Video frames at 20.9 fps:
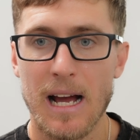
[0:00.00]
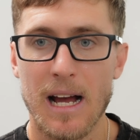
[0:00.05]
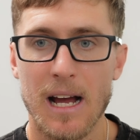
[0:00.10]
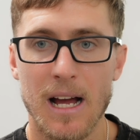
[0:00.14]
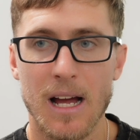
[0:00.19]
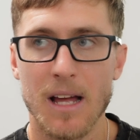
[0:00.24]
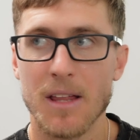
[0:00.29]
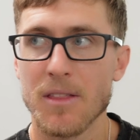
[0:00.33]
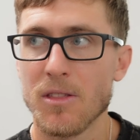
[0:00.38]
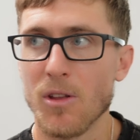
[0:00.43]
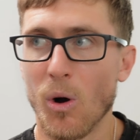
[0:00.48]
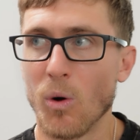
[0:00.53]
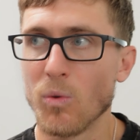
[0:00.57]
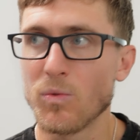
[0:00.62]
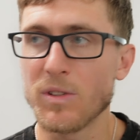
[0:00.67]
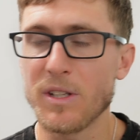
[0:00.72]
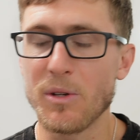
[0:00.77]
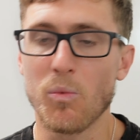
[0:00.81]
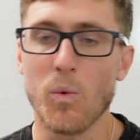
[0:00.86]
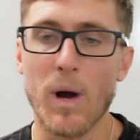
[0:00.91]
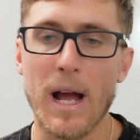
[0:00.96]
The
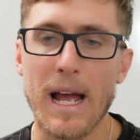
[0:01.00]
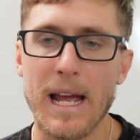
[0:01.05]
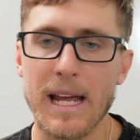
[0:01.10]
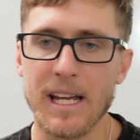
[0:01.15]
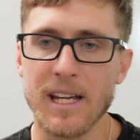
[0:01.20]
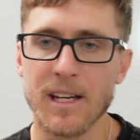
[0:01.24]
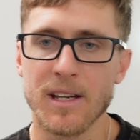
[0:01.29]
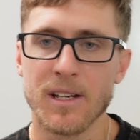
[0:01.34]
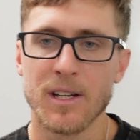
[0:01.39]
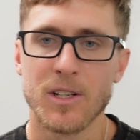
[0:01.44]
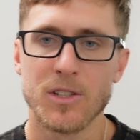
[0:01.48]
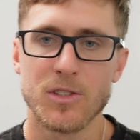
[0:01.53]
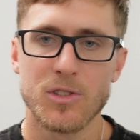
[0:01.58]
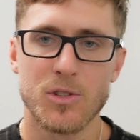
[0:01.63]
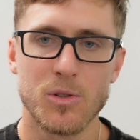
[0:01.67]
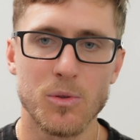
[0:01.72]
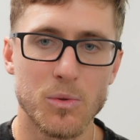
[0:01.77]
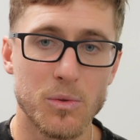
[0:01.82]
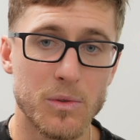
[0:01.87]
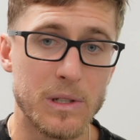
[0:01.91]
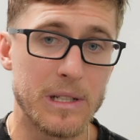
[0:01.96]
only way
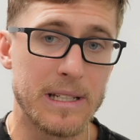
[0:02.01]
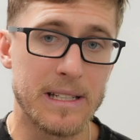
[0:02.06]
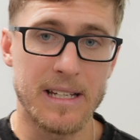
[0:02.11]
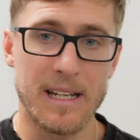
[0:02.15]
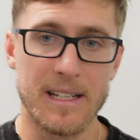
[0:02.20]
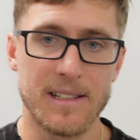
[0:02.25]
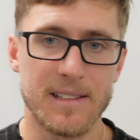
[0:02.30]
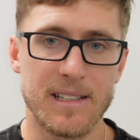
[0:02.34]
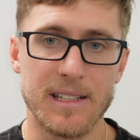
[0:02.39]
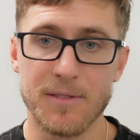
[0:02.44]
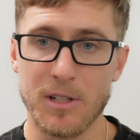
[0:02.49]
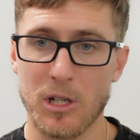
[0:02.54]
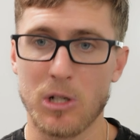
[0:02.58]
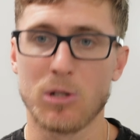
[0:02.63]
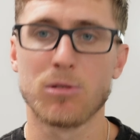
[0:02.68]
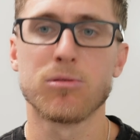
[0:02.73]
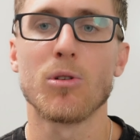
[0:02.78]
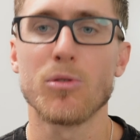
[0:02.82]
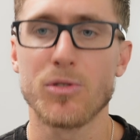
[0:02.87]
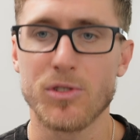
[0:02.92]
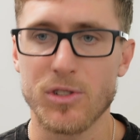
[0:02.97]
to get even
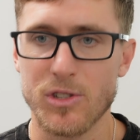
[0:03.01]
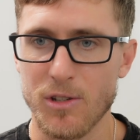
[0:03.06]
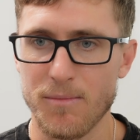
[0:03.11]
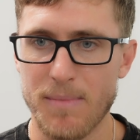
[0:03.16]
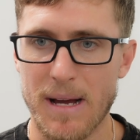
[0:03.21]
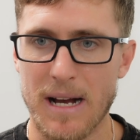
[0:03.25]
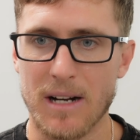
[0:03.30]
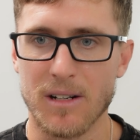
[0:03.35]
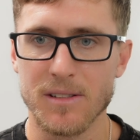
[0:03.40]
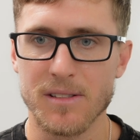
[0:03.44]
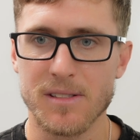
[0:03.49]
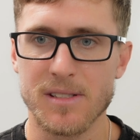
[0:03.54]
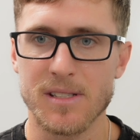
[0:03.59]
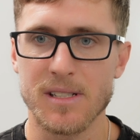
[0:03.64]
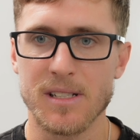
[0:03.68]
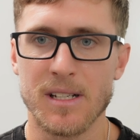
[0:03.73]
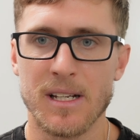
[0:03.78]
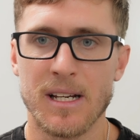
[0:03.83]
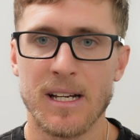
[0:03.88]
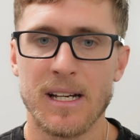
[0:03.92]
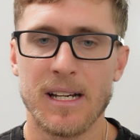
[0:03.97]
close to balance
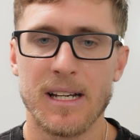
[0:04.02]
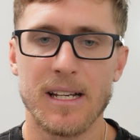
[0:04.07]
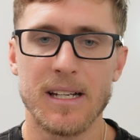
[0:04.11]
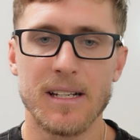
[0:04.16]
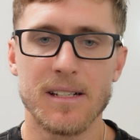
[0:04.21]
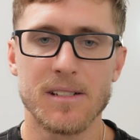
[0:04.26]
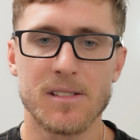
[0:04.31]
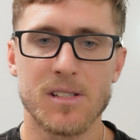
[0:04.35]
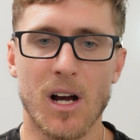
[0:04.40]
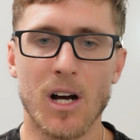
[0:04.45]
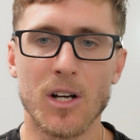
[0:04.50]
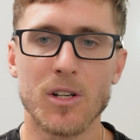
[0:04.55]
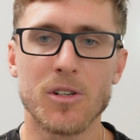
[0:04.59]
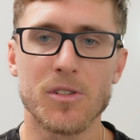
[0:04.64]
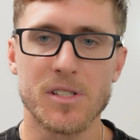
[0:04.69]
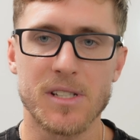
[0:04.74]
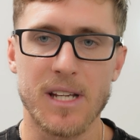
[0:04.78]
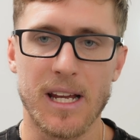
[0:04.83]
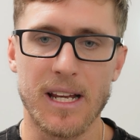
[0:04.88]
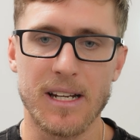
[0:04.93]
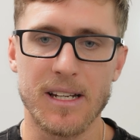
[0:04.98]
is
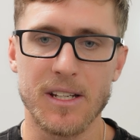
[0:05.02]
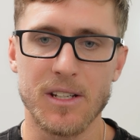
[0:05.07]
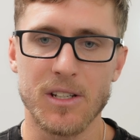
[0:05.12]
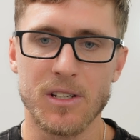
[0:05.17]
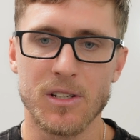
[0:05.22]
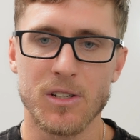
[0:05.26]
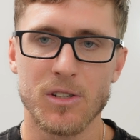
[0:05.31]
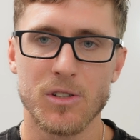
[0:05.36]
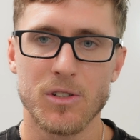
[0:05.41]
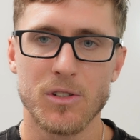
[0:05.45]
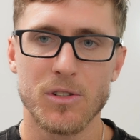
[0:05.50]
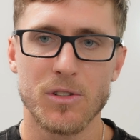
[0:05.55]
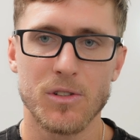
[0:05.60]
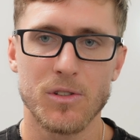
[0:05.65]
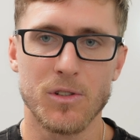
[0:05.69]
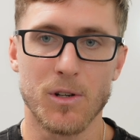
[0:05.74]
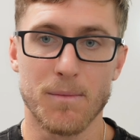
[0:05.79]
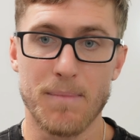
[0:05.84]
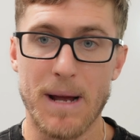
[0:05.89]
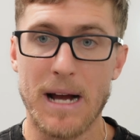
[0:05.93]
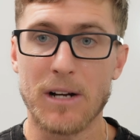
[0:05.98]
understanding
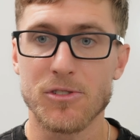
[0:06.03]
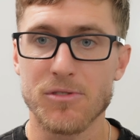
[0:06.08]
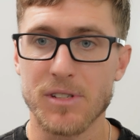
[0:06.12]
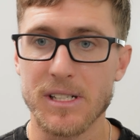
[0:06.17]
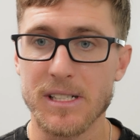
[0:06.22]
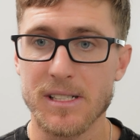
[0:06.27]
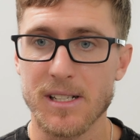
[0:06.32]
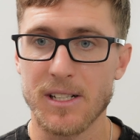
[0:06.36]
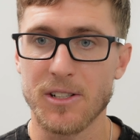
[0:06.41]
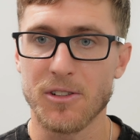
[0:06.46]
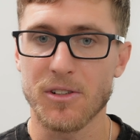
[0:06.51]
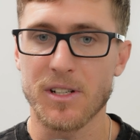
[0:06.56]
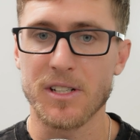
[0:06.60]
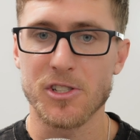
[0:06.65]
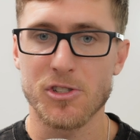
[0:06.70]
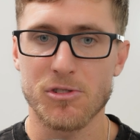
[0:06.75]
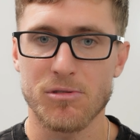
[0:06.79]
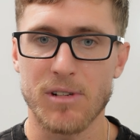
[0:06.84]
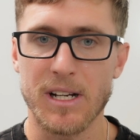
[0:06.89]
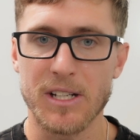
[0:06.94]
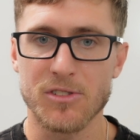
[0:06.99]
your boundaries and your
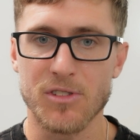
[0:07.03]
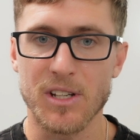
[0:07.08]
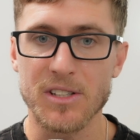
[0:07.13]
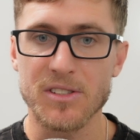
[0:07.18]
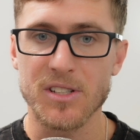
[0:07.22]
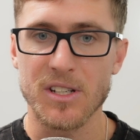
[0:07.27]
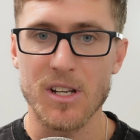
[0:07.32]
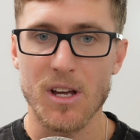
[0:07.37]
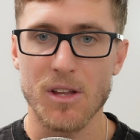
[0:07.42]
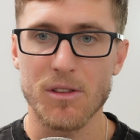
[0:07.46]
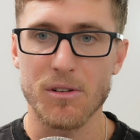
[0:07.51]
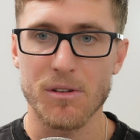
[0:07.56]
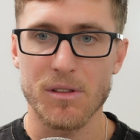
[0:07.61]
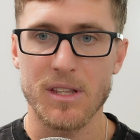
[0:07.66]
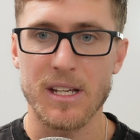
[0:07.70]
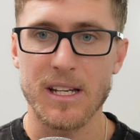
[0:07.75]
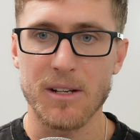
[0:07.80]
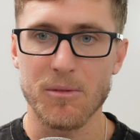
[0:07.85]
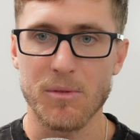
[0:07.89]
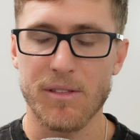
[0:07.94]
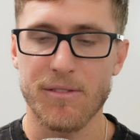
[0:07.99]
constraints. So that's another
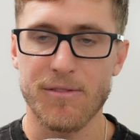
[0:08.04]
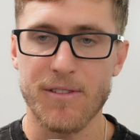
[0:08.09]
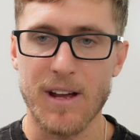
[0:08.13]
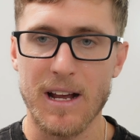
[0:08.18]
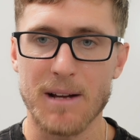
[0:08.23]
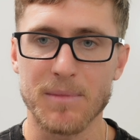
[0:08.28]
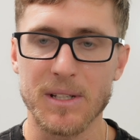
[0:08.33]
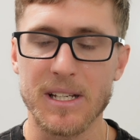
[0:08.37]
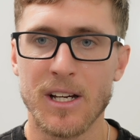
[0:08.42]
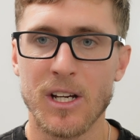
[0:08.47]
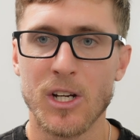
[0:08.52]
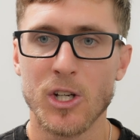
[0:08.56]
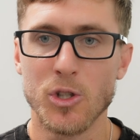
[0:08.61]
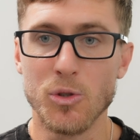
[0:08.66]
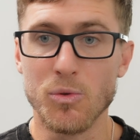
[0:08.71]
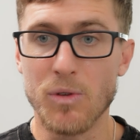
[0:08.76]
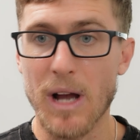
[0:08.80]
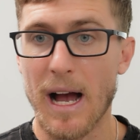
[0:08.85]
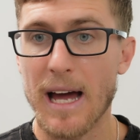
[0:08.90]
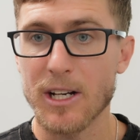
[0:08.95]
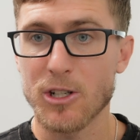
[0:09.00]
thing with family, is you
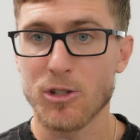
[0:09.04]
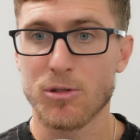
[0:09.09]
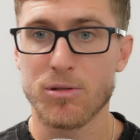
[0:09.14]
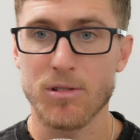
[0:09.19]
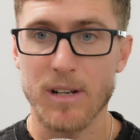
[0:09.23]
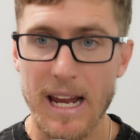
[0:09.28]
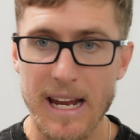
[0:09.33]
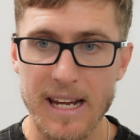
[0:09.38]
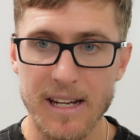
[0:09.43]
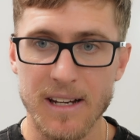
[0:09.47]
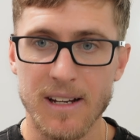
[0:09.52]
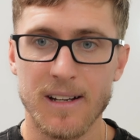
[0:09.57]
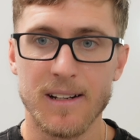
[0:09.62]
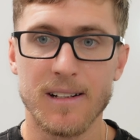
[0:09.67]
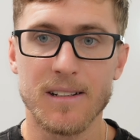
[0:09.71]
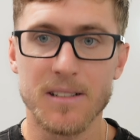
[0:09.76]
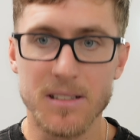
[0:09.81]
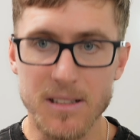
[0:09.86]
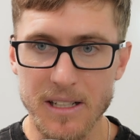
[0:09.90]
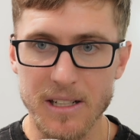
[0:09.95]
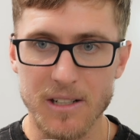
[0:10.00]
got to create
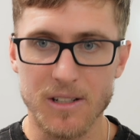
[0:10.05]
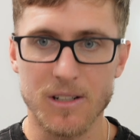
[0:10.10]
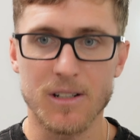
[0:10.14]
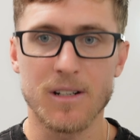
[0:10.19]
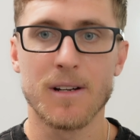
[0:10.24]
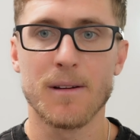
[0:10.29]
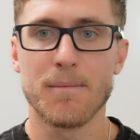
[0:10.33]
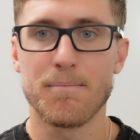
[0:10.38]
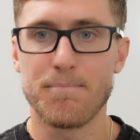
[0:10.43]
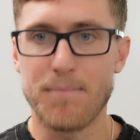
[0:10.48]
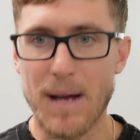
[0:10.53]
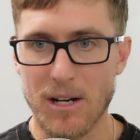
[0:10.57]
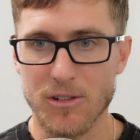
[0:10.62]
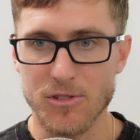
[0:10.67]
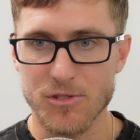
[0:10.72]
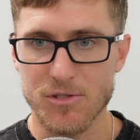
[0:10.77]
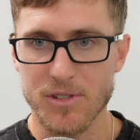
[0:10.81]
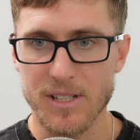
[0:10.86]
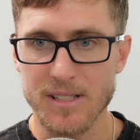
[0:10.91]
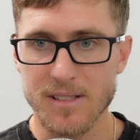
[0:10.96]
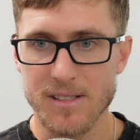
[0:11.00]
clear
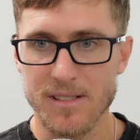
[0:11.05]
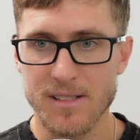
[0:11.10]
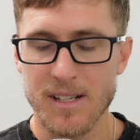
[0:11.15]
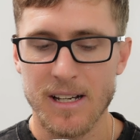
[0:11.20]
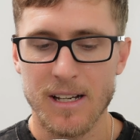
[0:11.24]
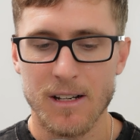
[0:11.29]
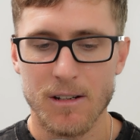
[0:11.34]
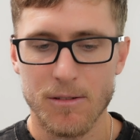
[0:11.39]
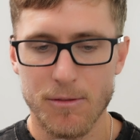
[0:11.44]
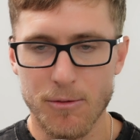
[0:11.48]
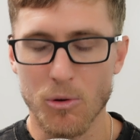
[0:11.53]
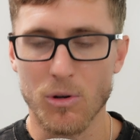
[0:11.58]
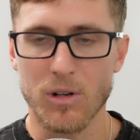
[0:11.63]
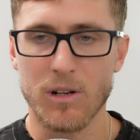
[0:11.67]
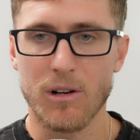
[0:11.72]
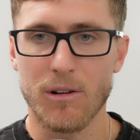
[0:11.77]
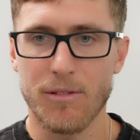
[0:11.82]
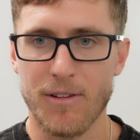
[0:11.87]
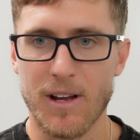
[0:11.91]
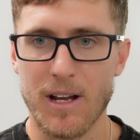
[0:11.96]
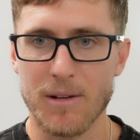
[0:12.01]
boundaries for
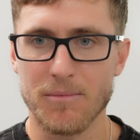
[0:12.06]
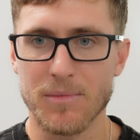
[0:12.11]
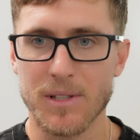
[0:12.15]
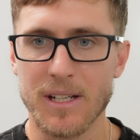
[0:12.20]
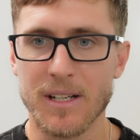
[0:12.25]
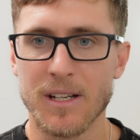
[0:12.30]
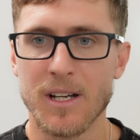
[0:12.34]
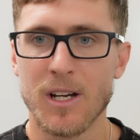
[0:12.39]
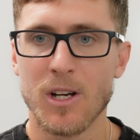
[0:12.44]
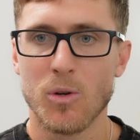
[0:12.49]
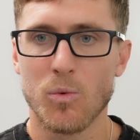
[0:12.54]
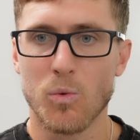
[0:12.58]
your family.